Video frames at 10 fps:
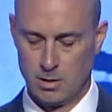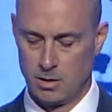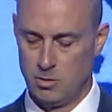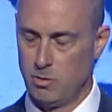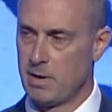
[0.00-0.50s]

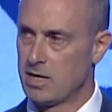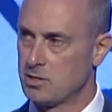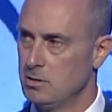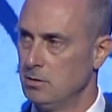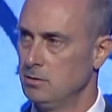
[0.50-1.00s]
Can you
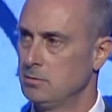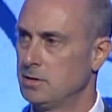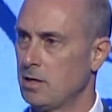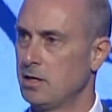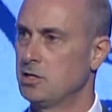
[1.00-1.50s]
imagine
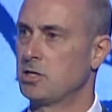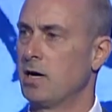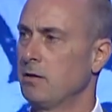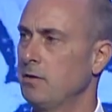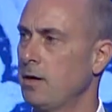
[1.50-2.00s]
telling a
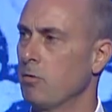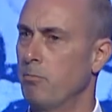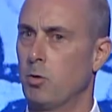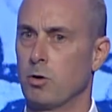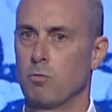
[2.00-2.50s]
child that they were
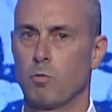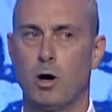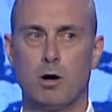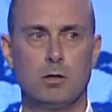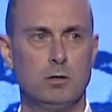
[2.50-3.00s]
born
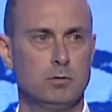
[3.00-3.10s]
wrong?